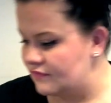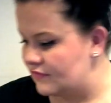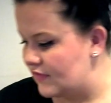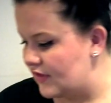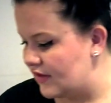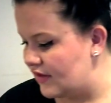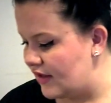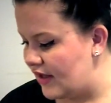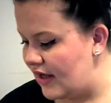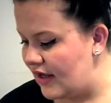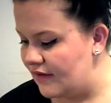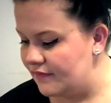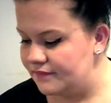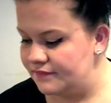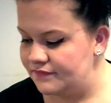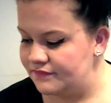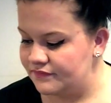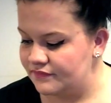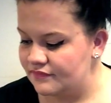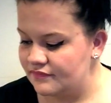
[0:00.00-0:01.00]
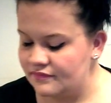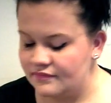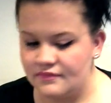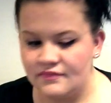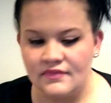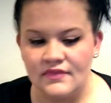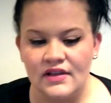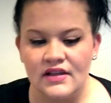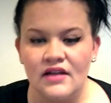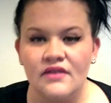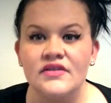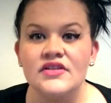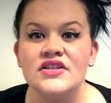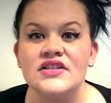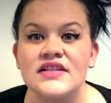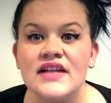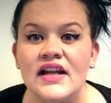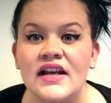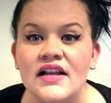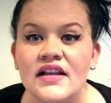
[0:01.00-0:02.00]
Look at that. Now we
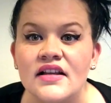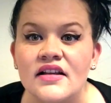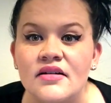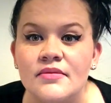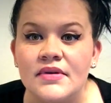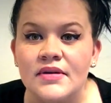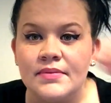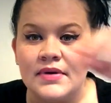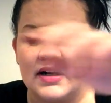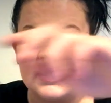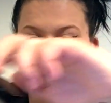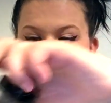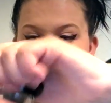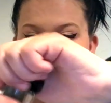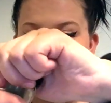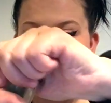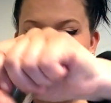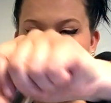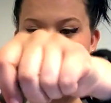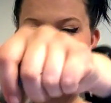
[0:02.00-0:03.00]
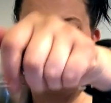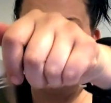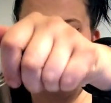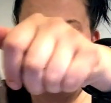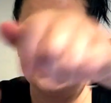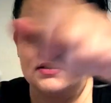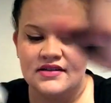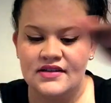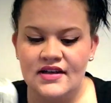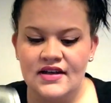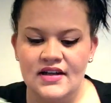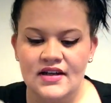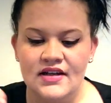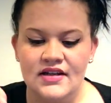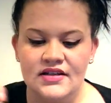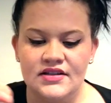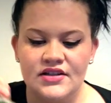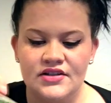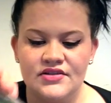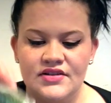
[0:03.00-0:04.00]
just got a little bit of parsley flakes
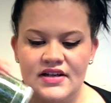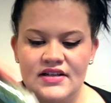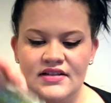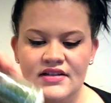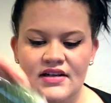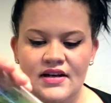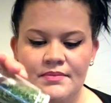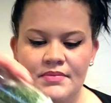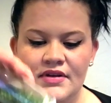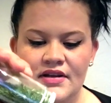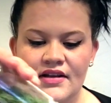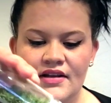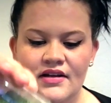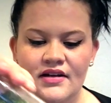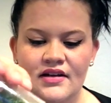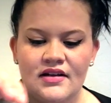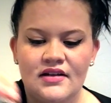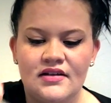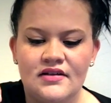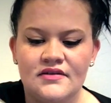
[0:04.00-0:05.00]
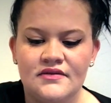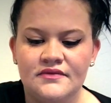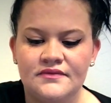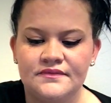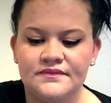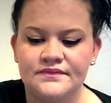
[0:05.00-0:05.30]
to dress it up a little,